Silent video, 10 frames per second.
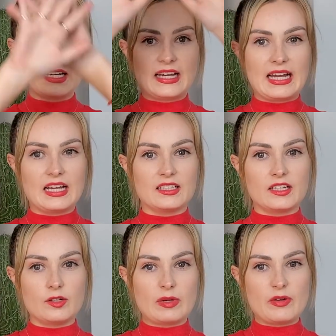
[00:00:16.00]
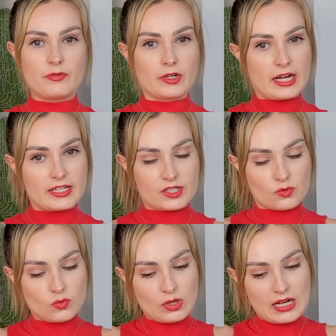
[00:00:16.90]
Hello, my friends.
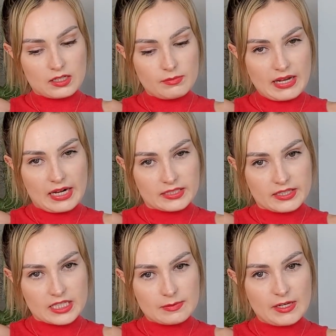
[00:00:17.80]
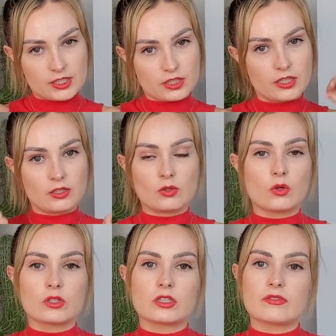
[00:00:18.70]
Welcome back to this special little
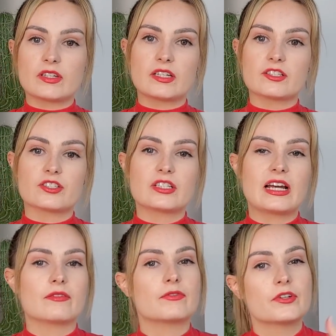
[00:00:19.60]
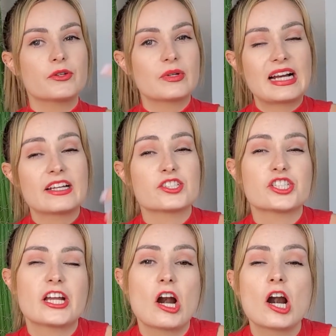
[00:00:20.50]
corner of the internet for you and I to
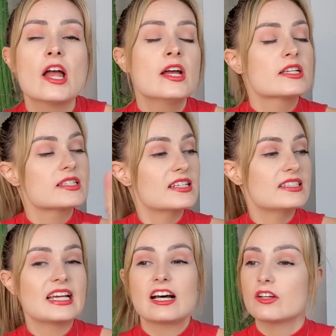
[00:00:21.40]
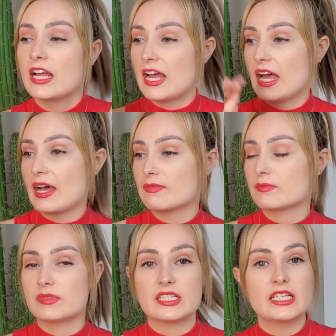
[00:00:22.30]
share, sit down, have
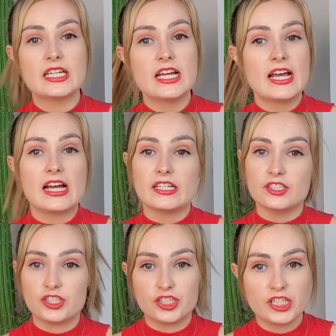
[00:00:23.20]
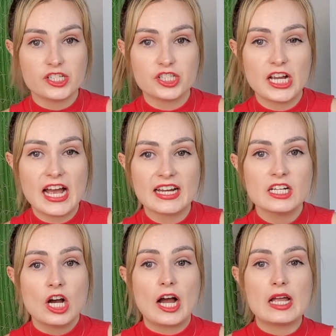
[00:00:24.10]
some tea, and chit chat.
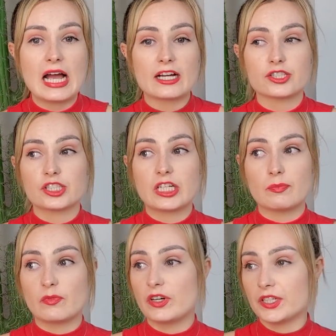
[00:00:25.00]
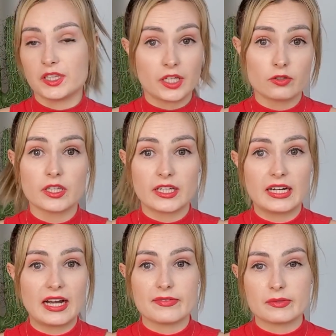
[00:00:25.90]
I actually am very literally gonna
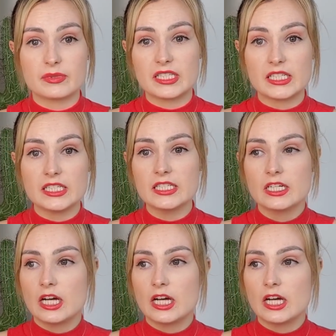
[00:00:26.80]
have some tea.